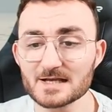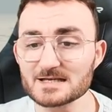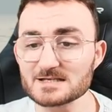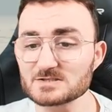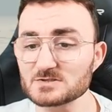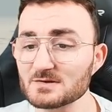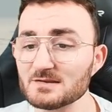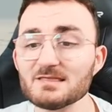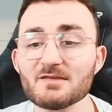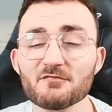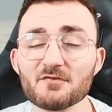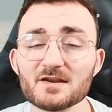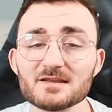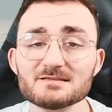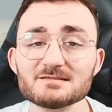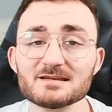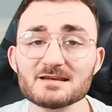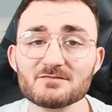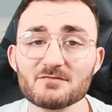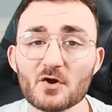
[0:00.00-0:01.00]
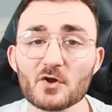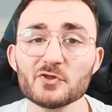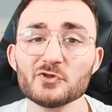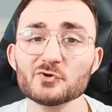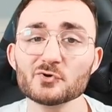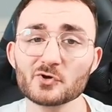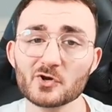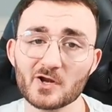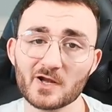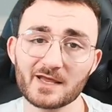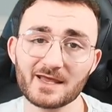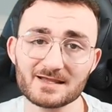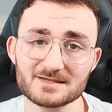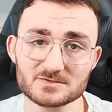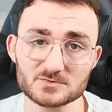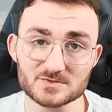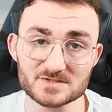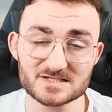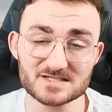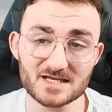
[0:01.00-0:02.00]
So in definitive, you're gonna get
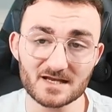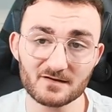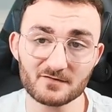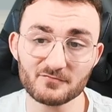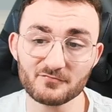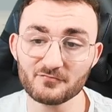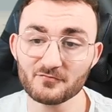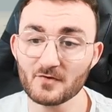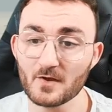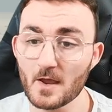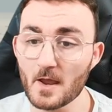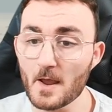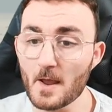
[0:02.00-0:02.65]
yourself